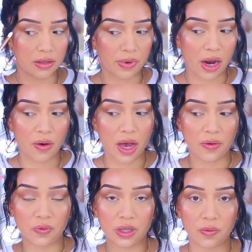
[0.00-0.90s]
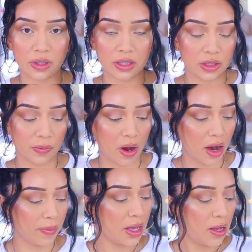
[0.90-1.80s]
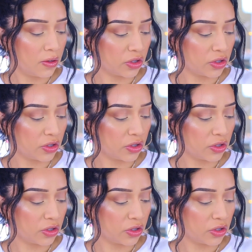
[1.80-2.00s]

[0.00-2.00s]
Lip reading: the brow, I really want this to pop.